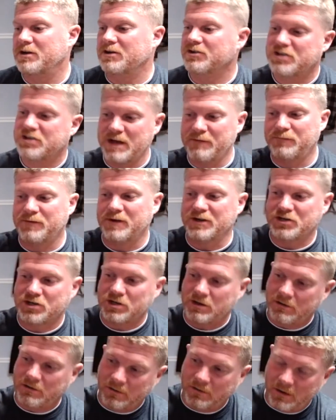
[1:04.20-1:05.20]
your Jetfish
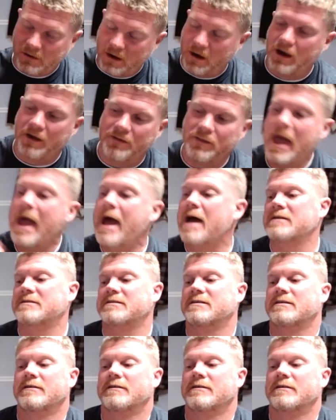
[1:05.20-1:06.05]
on that,